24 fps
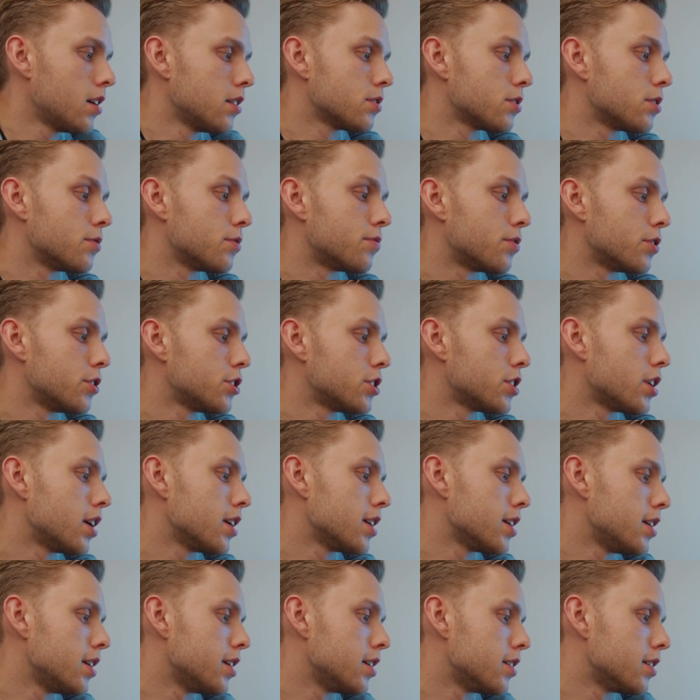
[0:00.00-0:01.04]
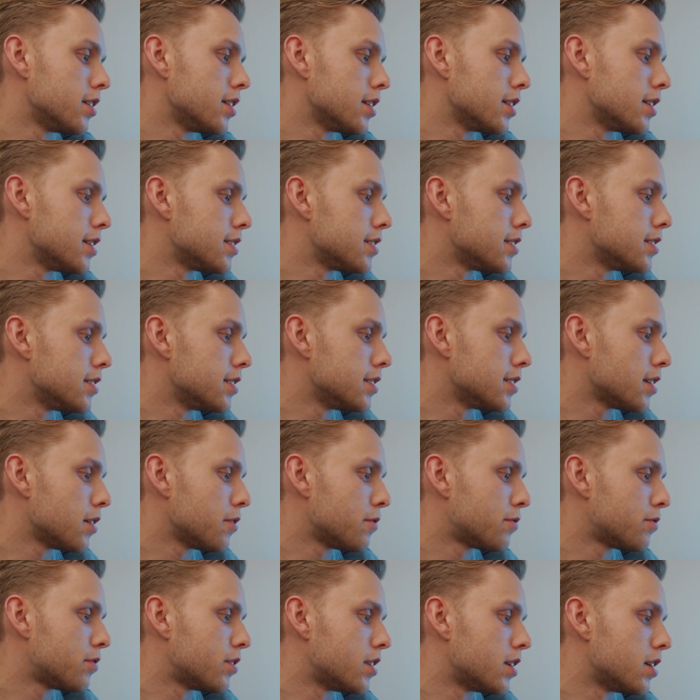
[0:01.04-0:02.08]
So the first shot here, this is
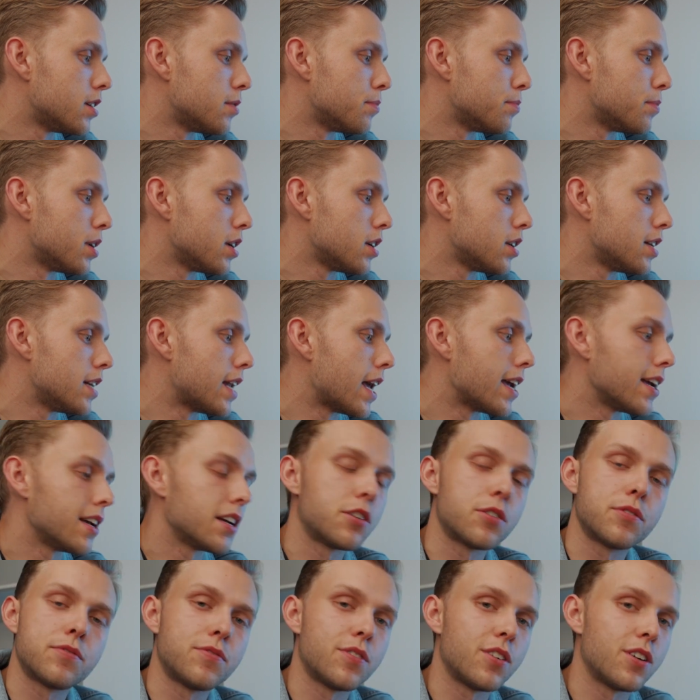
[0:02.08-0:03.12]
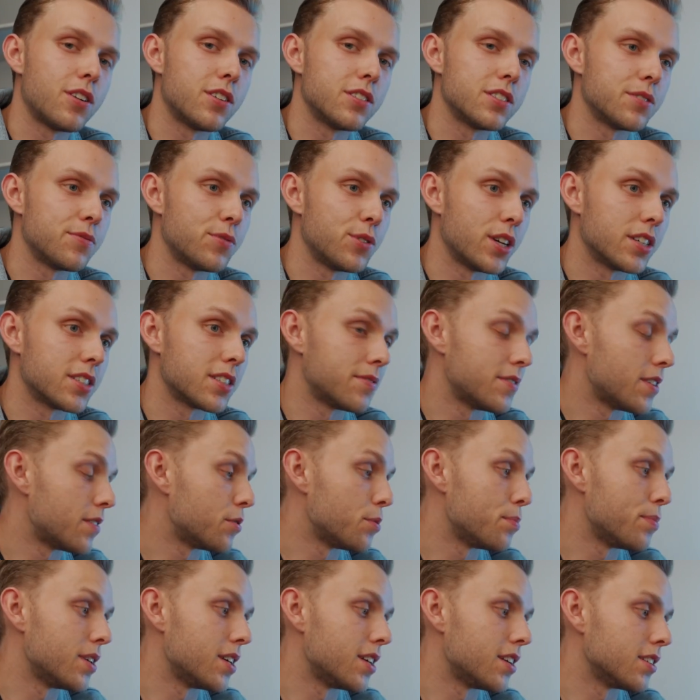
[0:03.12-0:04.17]
from Niagara Falls. If you guys have never
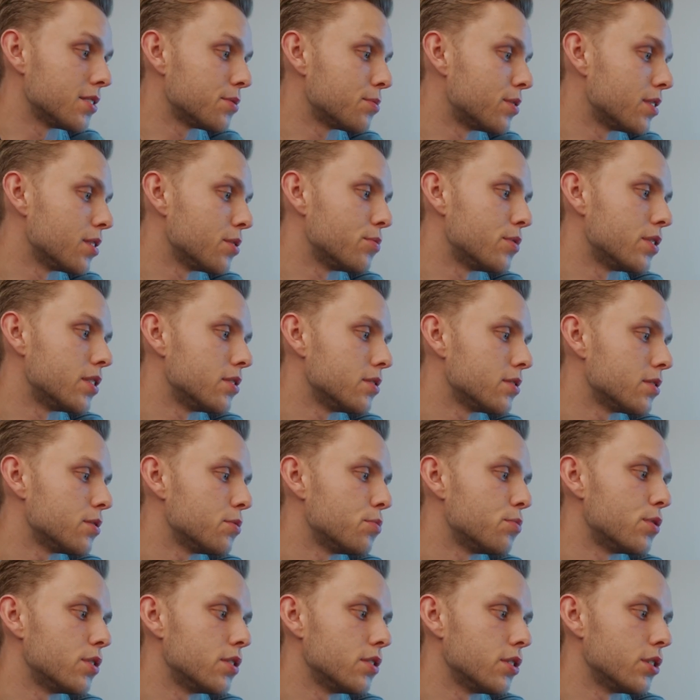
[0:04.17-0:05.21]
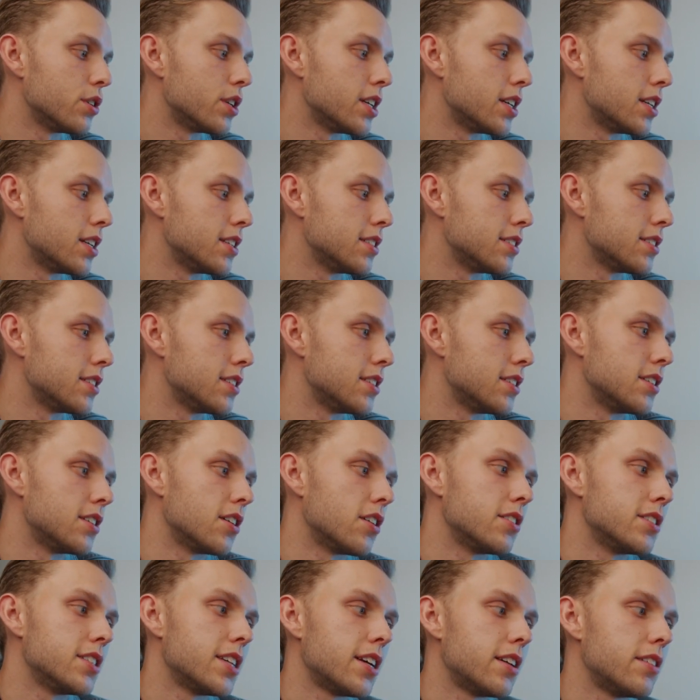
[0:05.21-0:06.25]
been, it's one of the wonders of the world. It is in
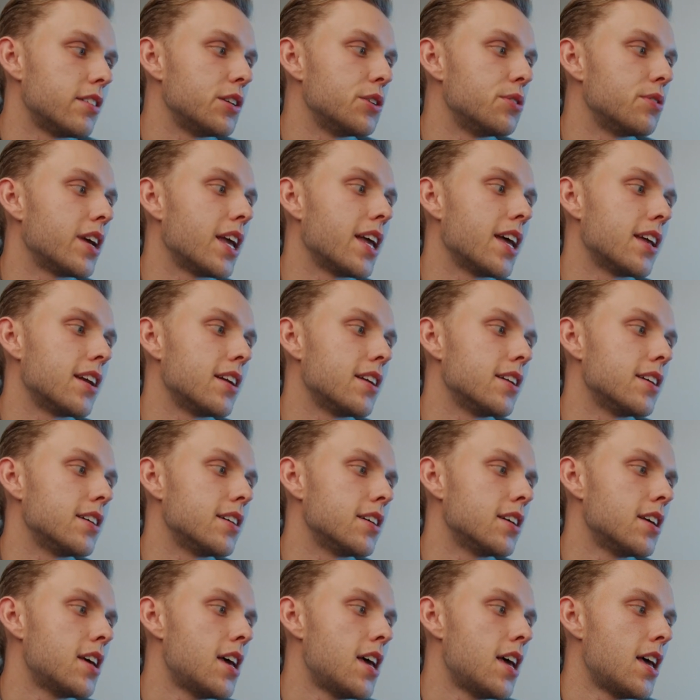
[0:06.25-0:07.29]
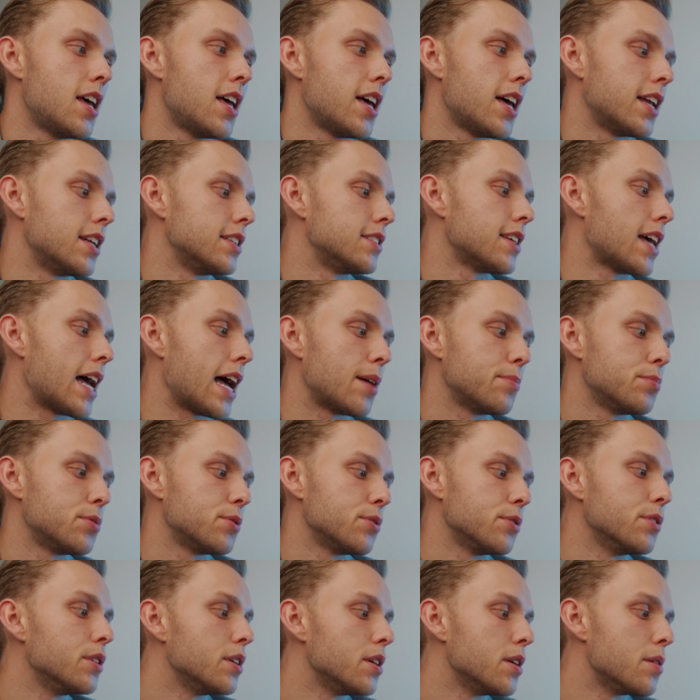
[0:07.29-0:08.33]
Ontario, Canada, and it's
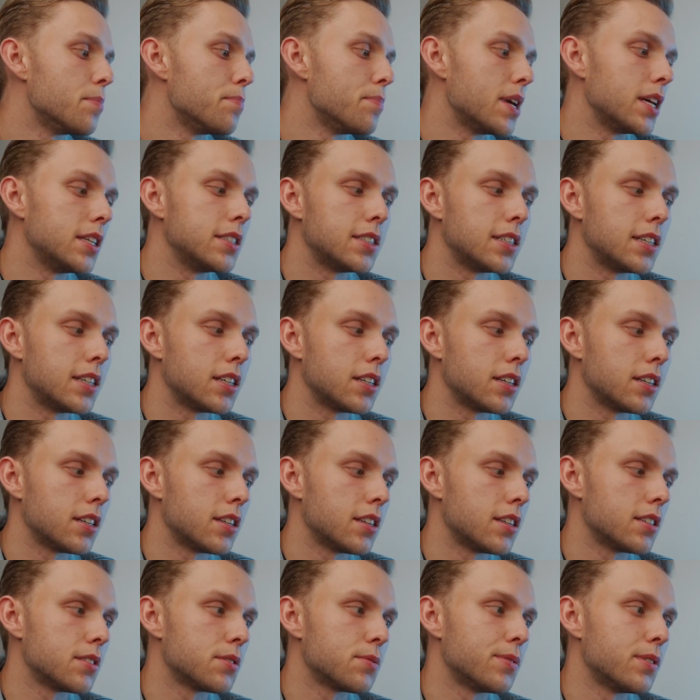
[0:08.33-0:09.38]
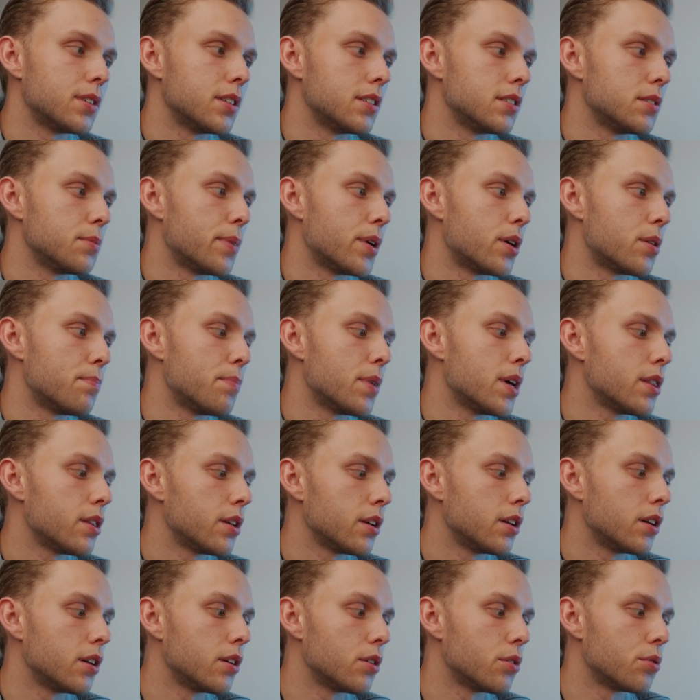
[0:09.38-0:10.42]
absolutely amazing. This was about a month
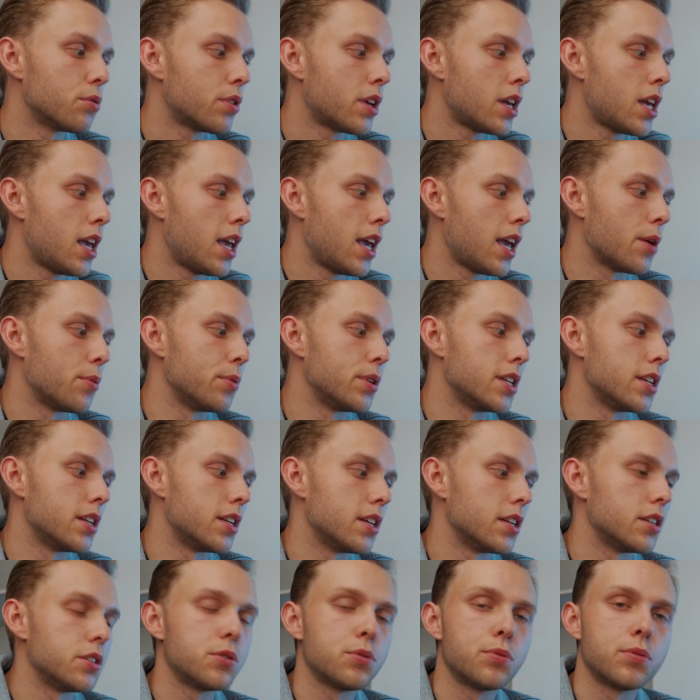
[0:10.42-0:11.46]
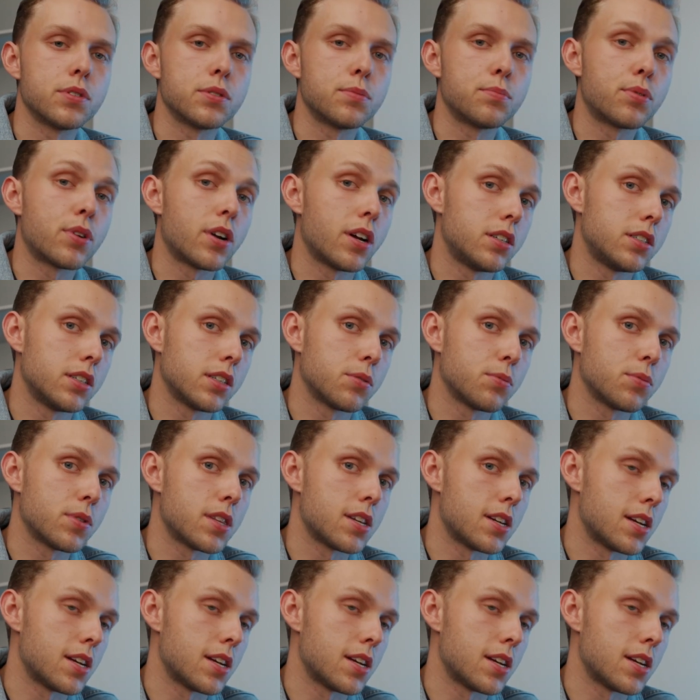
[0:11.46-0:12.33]
ago, and we did a tourism project with an